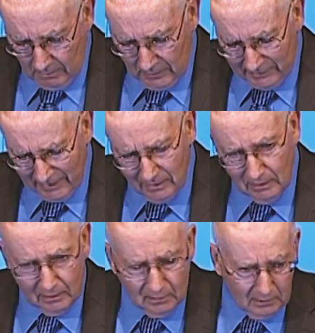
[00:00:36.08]
but
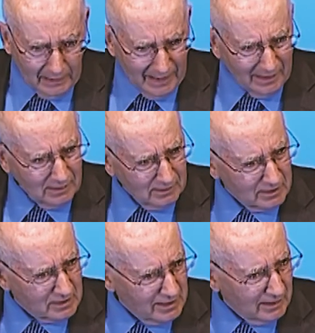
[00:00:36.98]
then add a
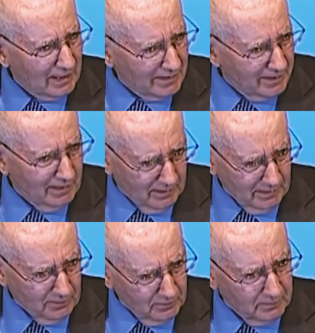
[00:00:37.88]
distinct
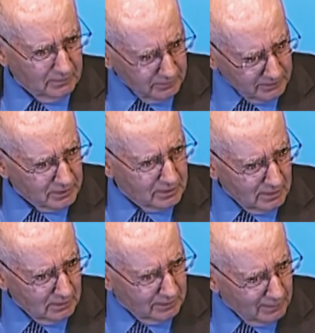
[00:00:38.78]
identity. You're
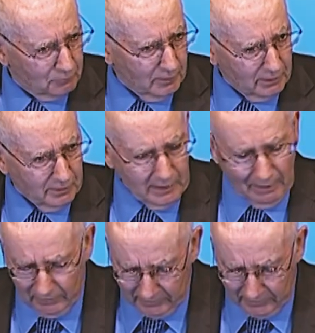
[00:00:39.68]
just different. You have